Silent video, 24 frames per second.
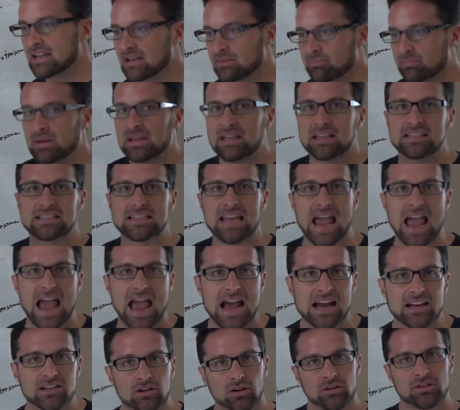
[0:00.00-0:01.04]
and being
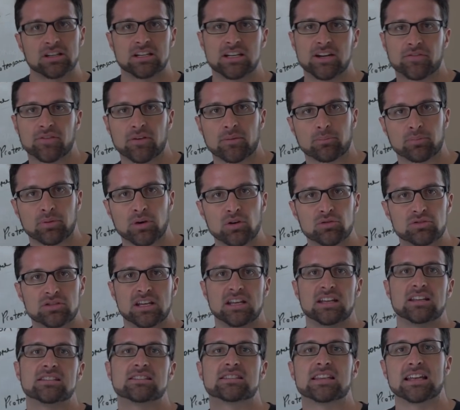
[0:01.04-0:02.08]
tagged onto different
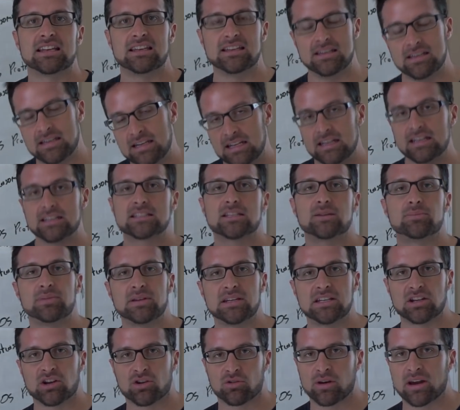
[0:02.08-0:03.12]
proteins that need to
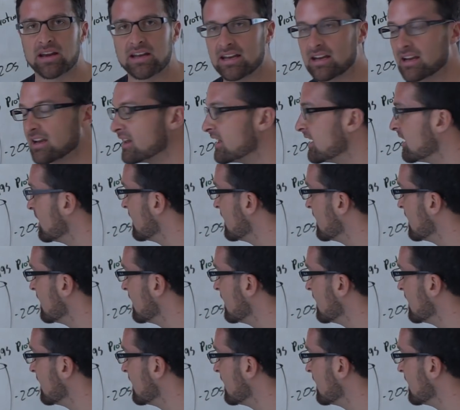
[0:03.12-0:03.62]
be degraded.